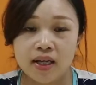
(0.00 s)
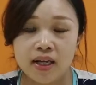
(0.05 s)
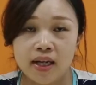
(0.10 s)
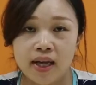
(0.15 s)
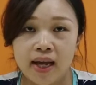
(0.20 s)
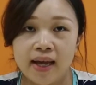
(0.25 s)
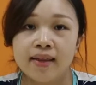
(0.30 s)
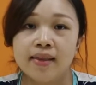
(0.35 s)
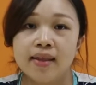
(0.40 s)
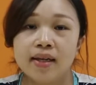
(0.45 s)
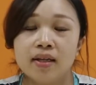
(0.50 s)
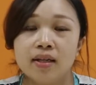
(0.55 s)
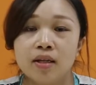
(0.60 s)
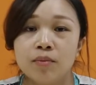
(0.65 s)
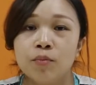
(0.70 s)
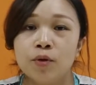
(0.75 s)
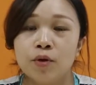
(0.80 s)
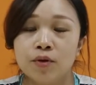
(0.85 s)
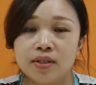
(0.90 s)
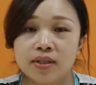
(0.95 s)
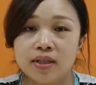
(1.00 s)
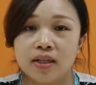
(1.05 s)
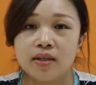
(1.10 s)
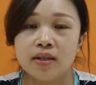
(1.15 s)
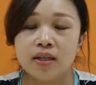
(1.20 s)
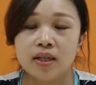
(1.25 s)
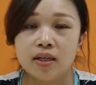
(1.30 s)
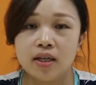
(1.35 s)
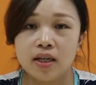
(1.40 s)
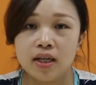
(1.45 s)
I think the most
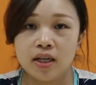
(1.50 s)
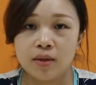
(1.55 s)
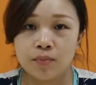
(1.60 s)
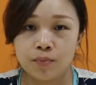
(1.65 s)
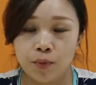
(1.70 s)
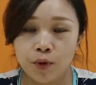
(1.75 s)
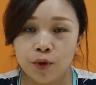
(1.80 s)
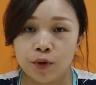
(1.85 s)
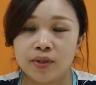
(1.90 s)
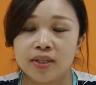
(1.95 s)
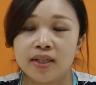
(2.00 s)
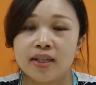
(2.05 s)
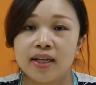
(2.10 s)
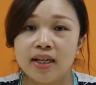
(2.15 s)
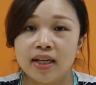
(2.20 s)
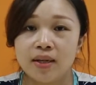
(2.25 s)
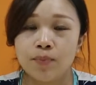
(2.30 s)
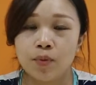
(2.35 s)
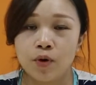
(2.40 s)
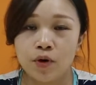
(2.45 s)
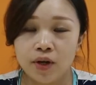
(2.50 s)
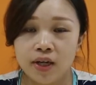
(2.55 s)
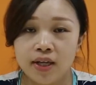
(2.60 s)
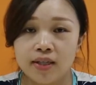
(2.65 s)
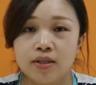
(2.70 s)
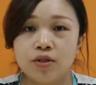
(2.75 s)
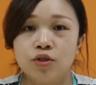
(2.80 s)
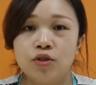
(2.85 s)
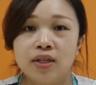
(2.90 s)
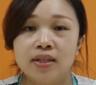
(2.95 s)
important key
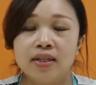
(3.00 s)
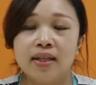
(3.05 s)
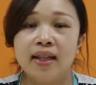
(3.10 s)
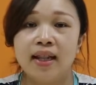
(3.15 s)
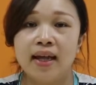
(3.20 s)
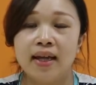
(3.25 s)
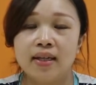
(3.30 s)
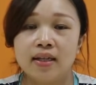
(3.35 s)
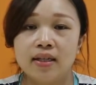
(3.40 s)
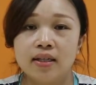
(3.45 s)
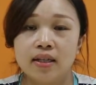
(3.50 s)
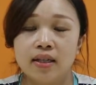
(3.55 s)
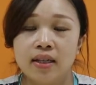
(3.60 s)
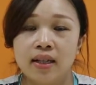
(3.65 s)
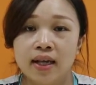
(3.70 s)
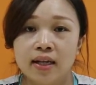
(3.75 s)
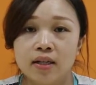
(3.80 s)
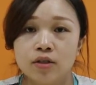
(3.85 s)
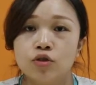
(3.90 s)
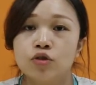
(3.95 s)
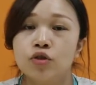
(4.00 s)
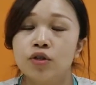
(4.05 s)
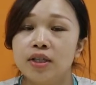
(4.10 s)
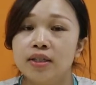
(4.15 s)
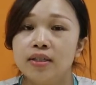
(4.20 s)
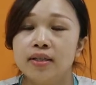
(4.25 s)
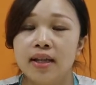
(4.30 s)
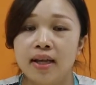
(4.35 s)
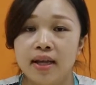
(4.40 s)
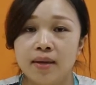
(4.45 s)
points, just like treat
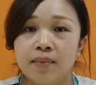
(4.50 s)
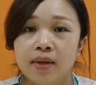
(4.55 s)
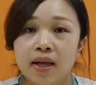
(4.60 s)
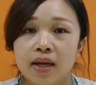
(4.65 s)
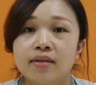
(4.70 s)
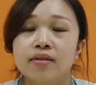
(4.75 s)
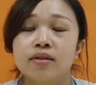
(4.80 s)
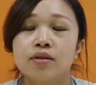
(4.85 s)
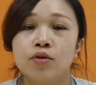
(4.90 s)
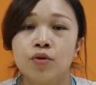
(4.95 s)
them as